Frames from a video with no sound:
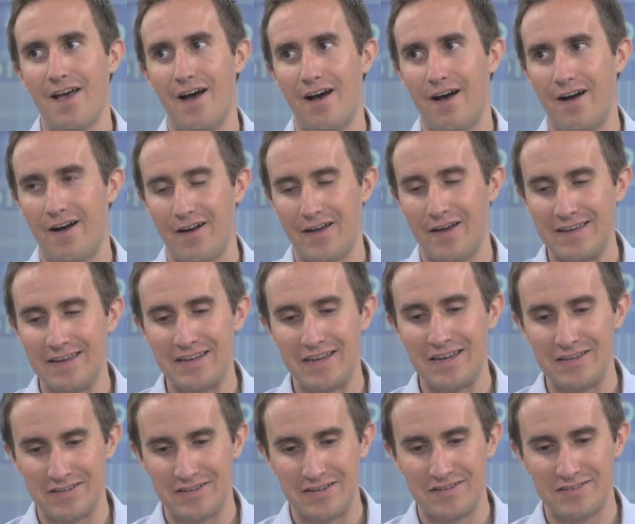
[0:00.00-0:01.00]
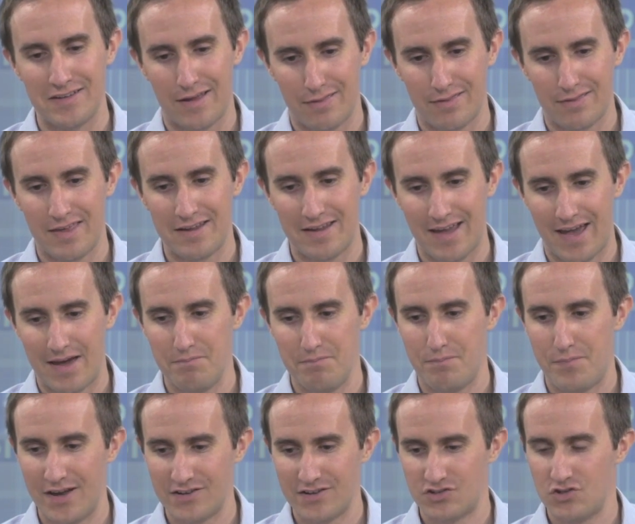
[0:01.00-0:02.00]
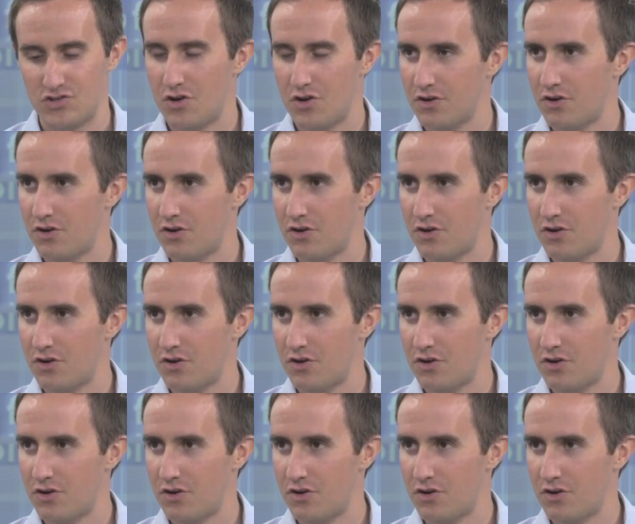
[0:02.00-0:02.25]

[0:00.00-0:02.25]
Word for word: uh, is, I think, at best you